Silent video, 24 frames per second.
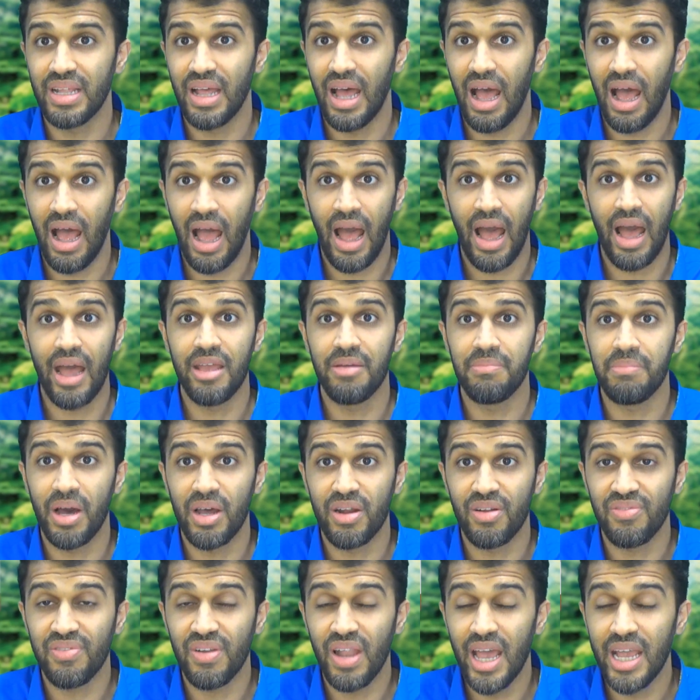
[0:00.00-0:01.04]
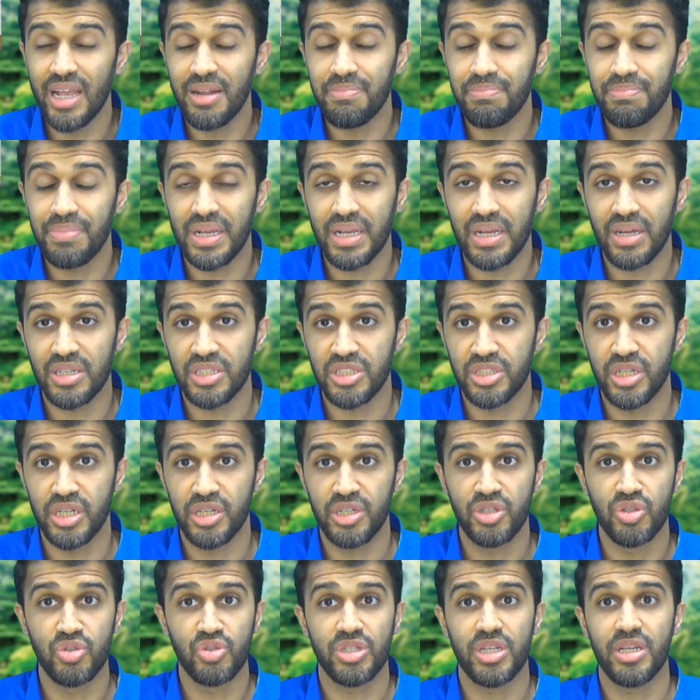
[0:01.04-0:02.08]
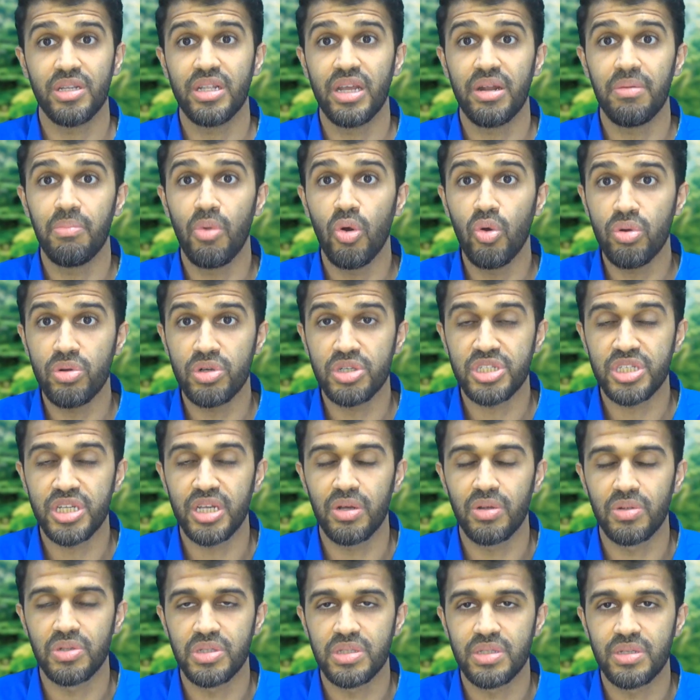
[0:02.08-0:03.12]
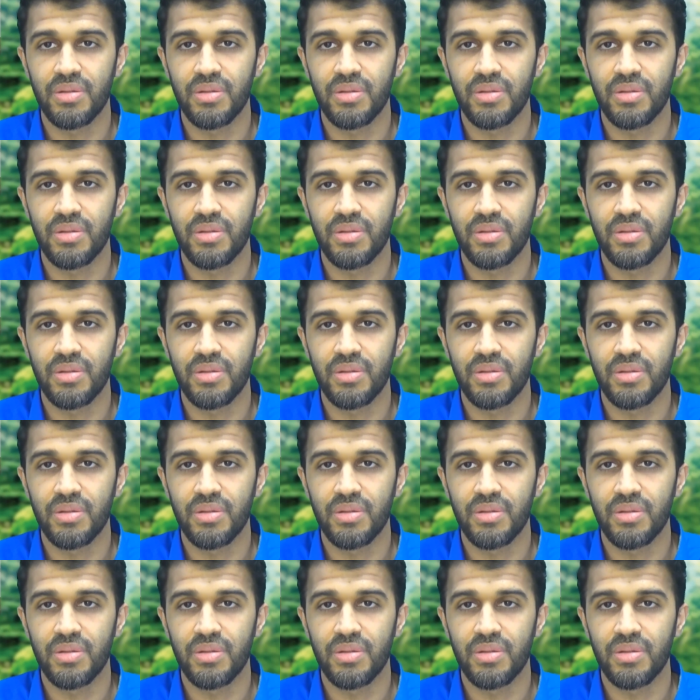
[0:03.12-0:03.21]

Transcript: high amount of light because they're using their motor skills.